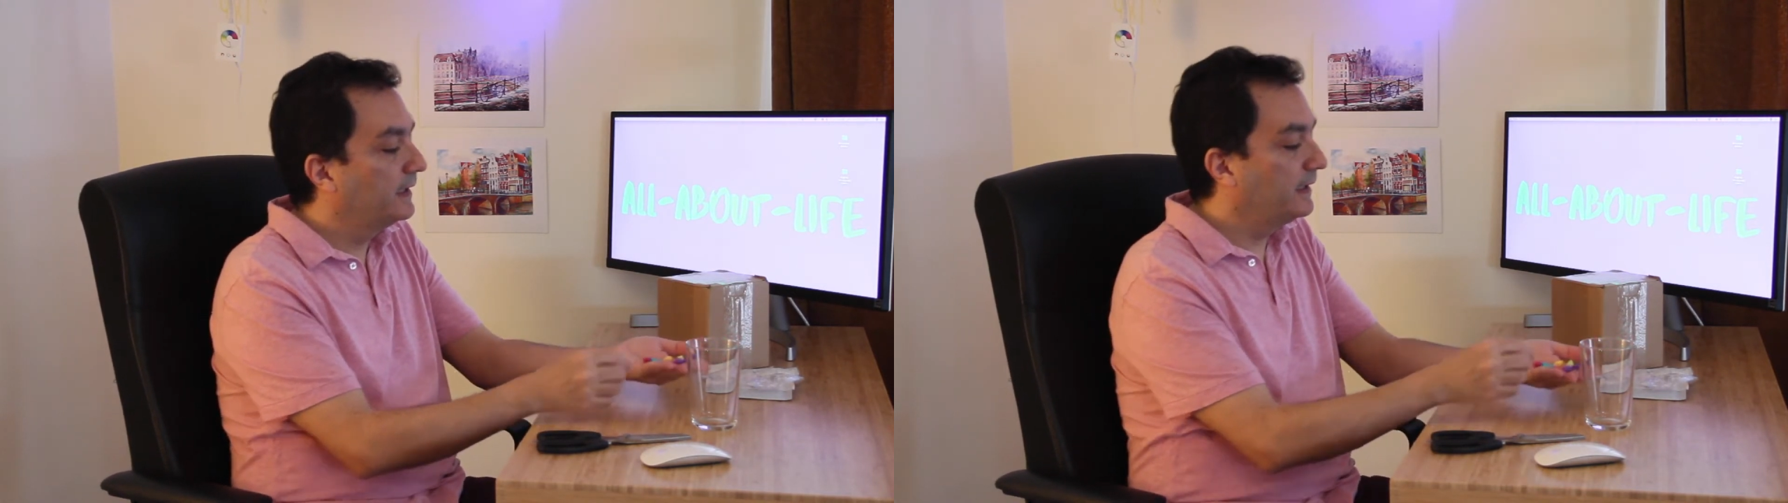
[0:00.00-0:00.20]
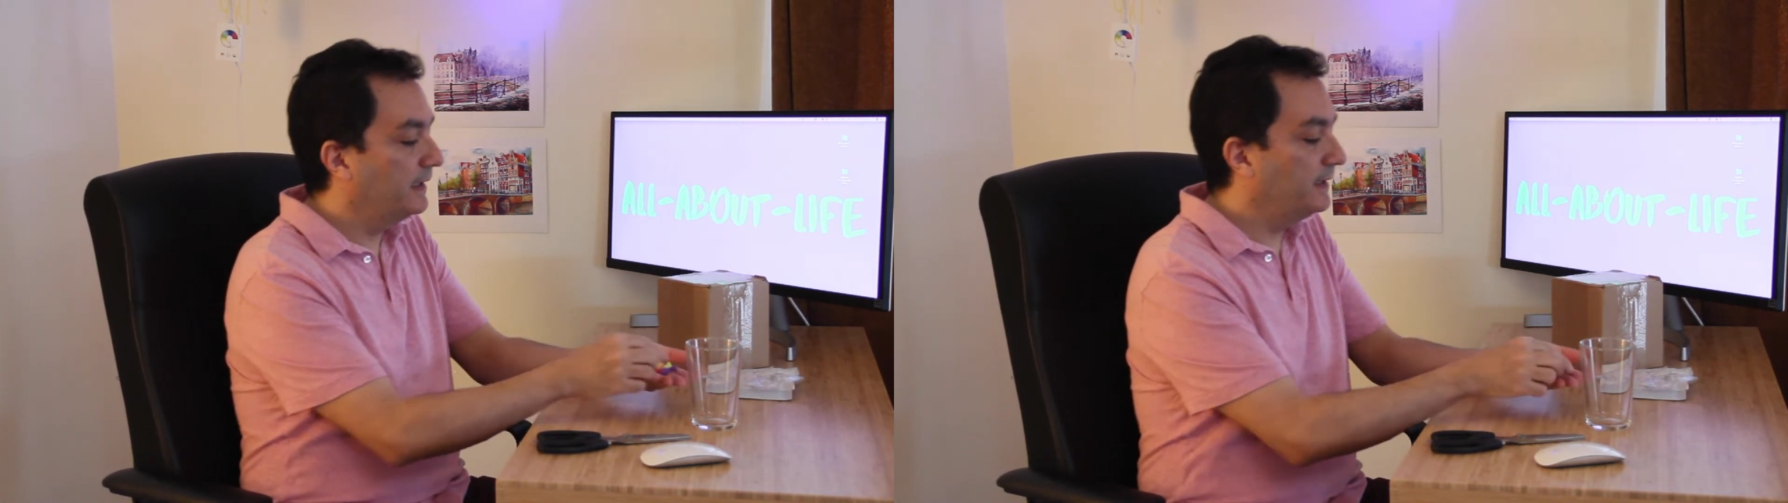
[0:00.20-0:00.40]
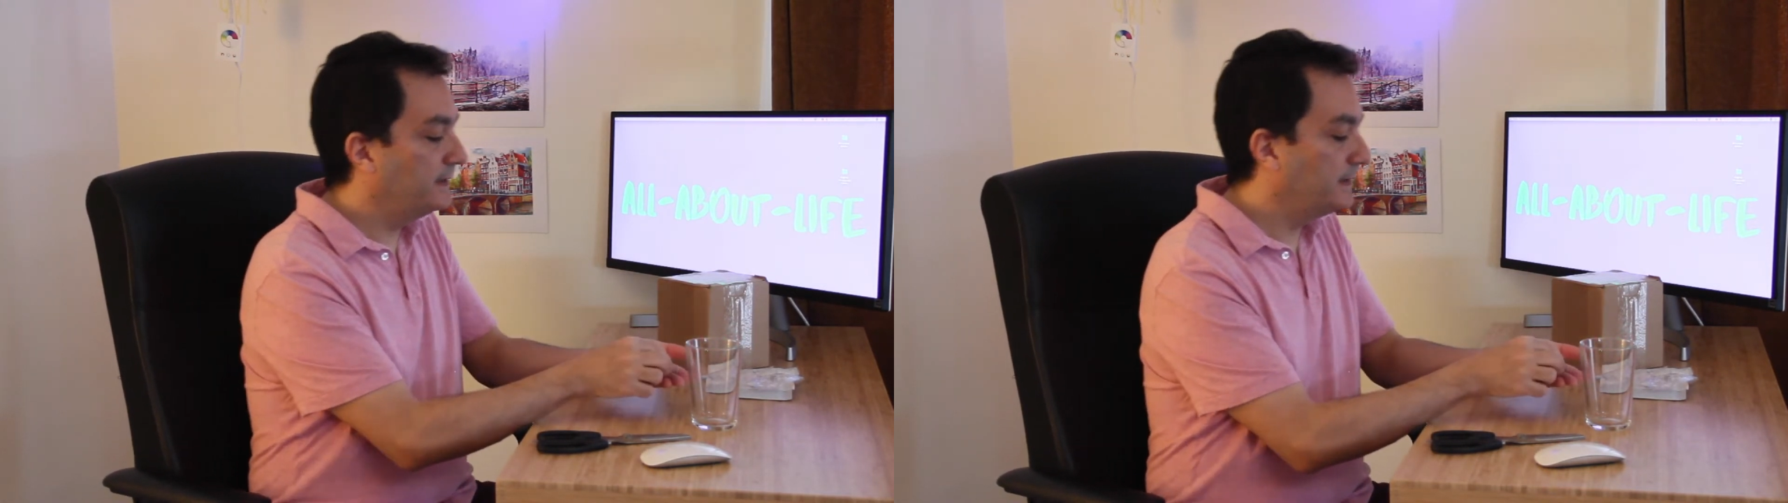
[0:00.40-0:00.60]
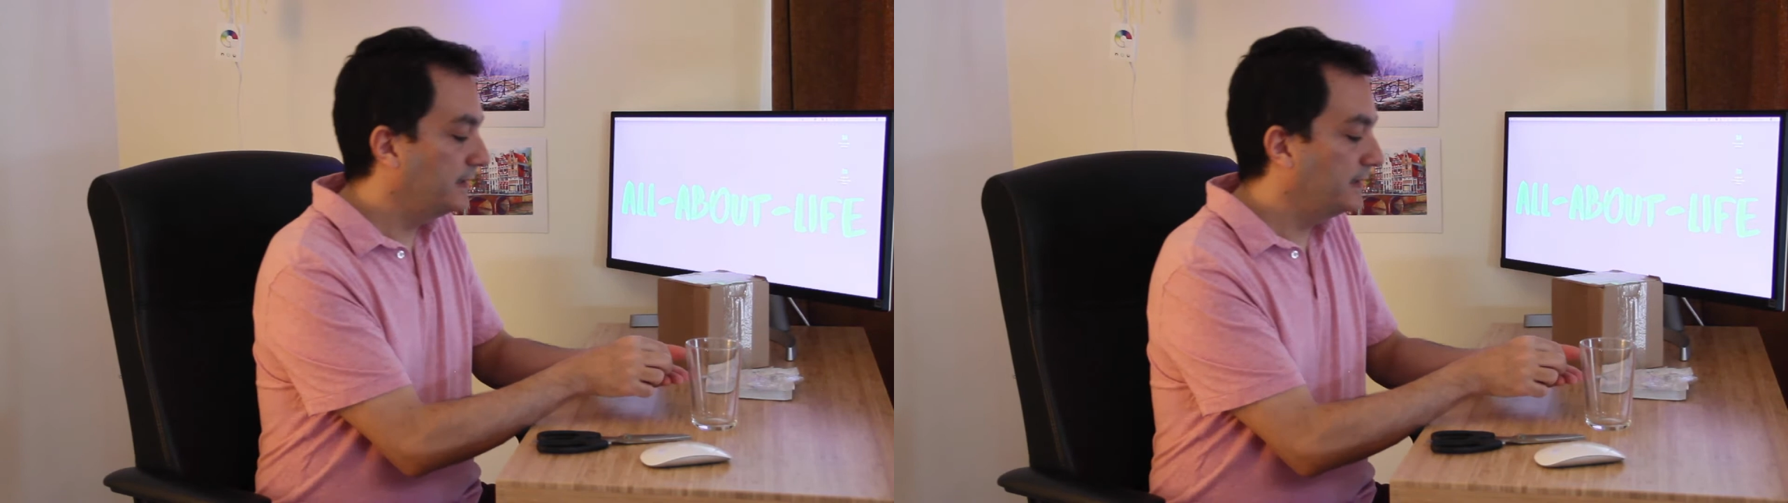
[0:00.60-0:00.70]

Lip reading: things